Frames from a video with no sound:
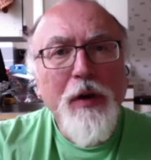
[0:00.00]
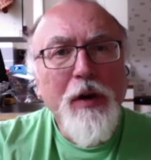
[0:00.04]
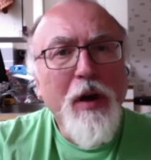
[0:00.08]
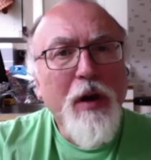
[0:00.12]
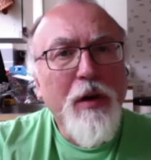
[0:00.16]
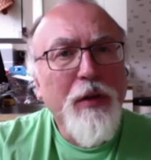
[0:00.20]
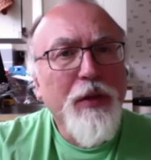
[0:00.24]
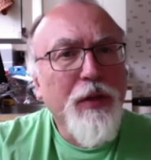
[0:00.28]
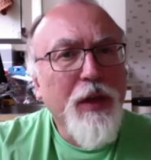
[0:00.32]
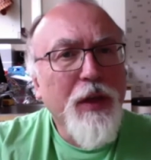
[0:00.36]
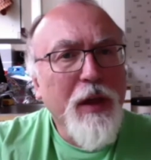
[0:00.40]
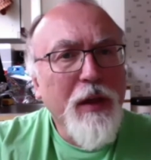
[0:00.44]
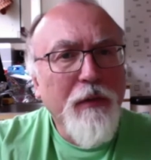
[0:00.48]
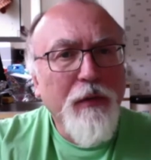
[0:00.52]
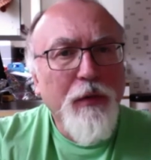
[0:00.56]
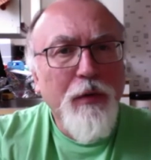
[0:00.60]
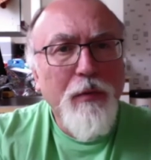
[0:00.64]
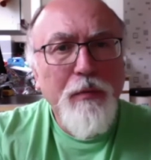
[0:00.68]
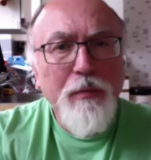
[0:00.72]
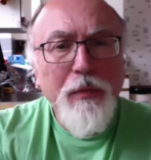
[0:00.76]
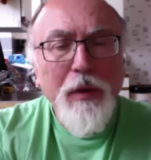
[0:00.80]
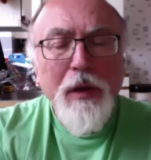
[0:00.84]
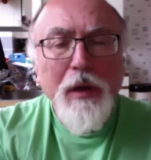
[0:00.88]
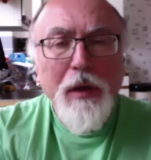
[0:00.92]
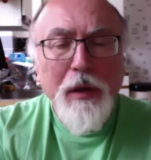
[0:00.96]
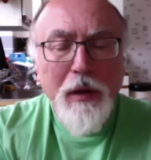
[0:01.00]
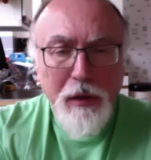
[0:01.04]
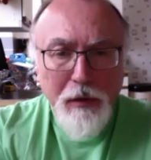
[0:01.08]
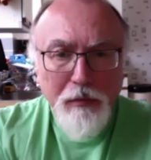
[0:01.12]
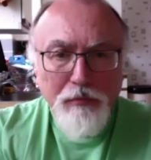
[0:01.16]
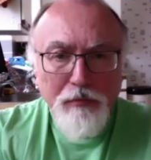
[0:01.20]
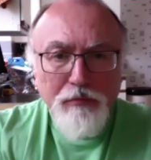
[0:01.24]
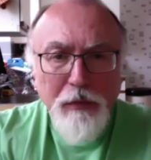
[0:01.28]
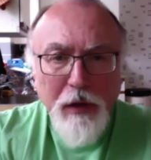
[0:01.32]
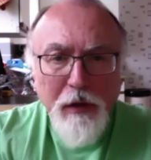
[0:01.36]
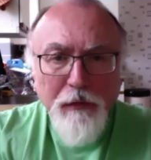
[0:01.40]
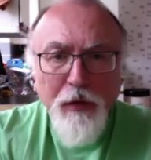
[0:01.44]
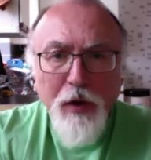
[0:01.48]
And I think from
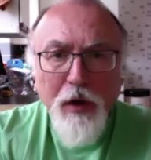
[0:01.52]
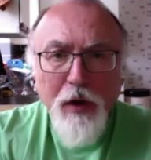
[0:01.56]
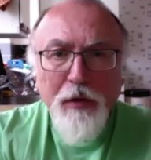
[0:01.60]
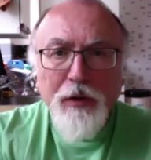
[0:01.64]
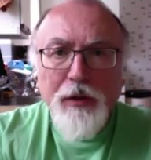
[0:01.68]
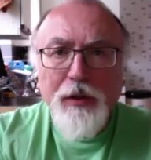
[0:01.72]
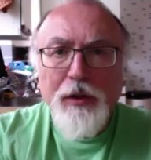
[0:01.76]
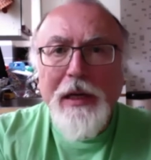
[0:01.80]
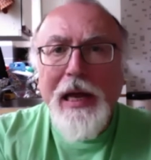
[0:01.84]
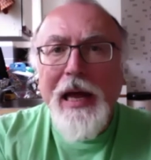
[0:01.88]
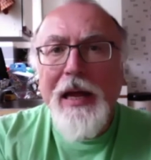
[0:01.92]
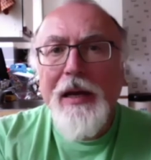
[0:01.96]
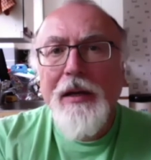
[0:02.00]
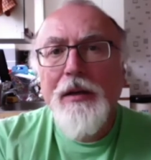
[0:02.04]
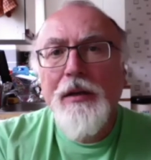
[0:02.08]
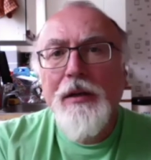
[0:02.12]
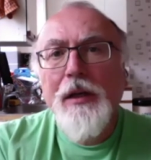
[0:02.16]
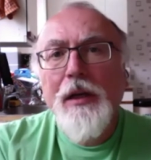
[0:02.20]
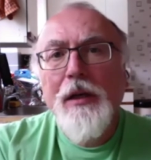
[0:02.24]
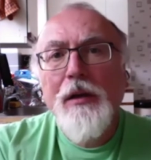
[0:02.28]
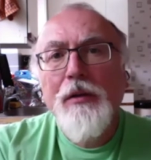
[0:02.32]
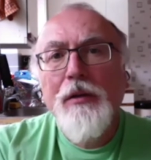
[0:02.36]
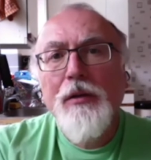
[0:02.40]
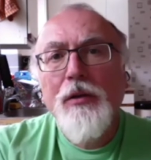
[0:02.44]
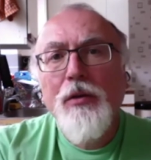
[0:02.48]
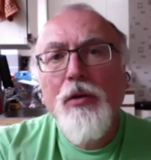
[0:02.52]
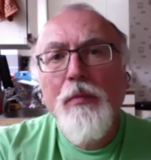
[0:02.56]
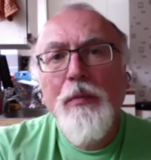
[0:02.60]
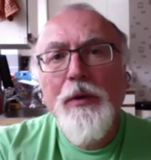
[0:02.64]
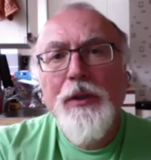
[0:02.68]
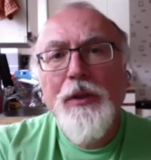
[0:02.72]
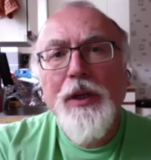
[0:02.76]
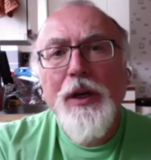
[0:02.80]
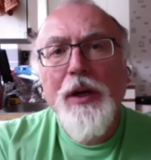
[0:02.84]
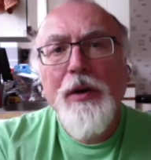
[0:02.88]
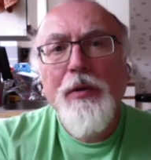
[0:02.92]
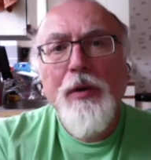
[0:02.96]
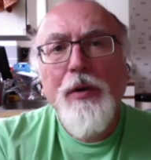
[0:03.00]
if I understand your
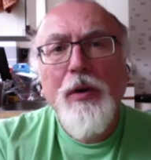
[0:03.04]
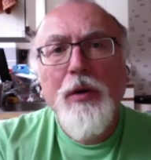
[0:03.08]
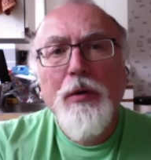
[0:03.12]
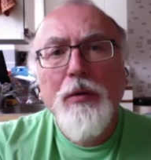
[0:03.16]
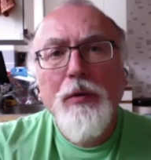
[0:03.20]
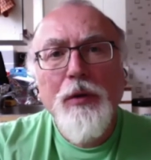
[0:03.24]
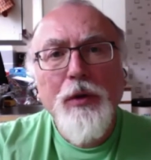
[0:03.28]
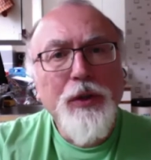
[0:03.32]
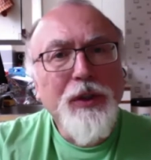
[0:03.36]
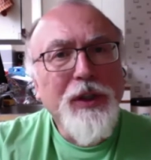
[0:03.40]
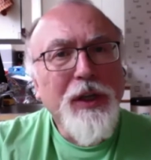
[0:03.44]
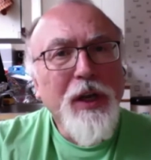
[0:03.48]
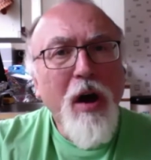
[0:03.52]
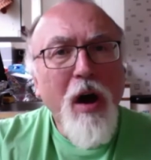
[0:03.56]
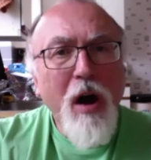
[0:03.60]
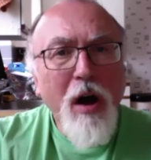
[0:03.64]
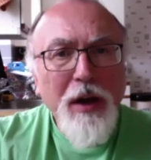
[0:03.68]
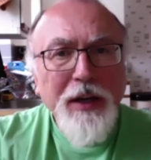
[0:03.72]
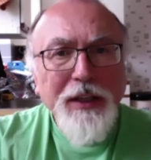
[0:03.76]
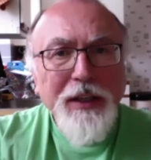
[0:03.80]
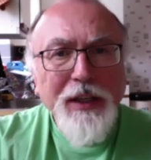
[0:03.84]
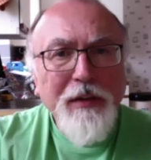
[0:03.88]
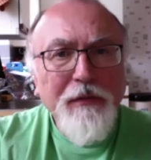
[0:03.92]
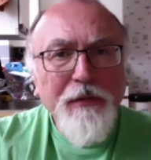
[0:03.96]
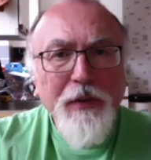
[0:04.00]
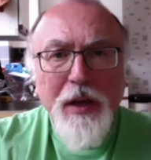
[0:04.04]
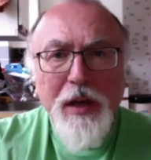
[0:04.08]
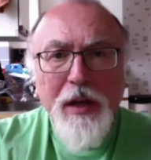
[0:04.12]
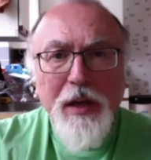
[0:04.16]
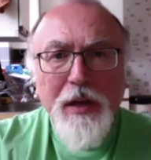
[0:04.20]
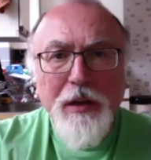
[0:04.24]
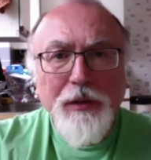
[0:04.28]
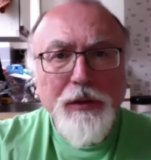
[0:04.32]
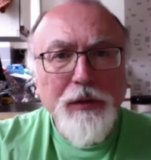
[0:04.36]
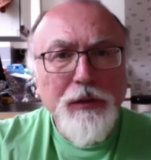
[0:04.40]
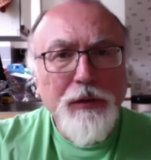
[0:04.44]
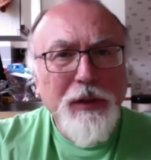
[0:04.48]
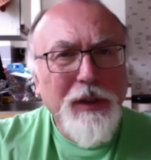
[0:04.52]
material, you see IDV as